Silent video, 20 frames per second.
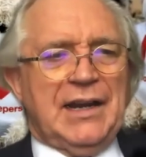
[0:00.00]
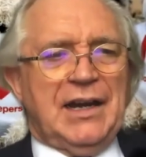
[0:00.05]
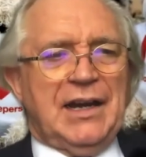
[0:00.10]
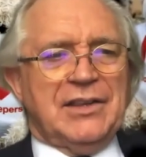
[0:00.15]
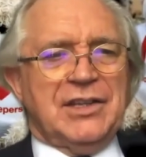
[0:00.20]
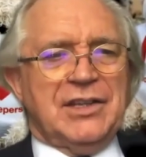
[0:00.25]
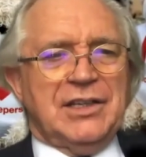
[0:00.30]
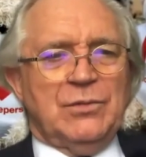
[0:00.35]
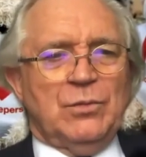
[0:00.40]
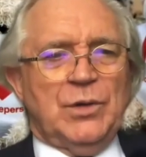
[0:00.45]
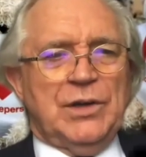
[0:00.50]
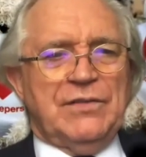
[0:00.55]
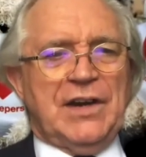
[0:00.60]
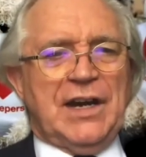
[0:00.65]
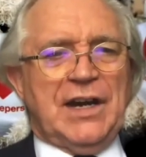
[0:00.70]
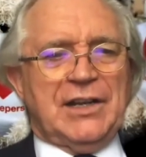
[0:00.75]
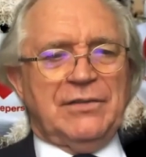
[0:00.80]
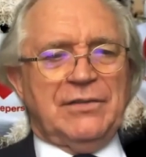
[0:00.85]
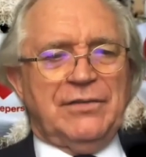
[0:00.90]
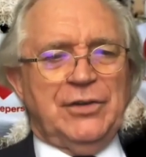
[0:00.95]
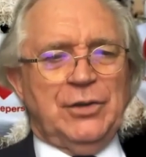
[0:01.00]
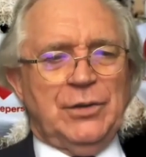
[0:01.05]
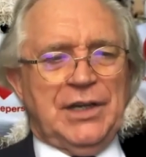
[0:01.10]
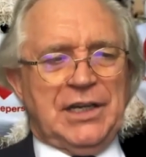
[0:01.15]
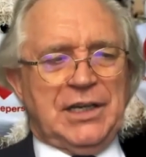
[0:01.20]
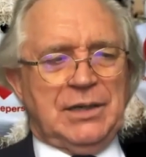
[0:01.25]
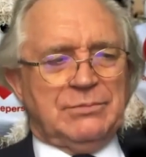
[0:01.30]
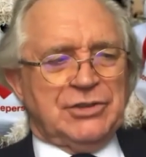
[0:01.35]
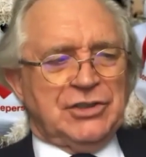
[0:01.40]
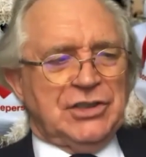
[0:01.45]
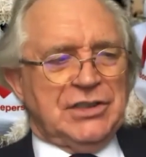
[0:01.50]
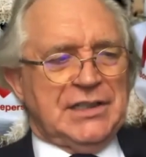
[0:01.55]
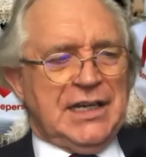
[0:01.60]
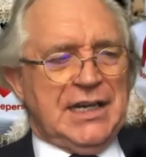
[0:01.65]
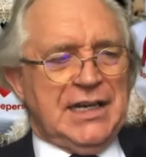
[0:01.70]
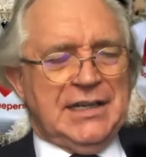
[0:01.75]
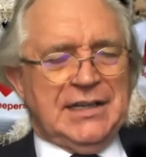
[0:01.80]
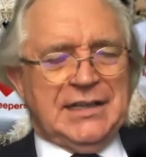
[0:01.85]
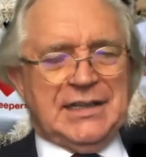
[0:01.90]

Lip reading: I think we've had a few hiccups today.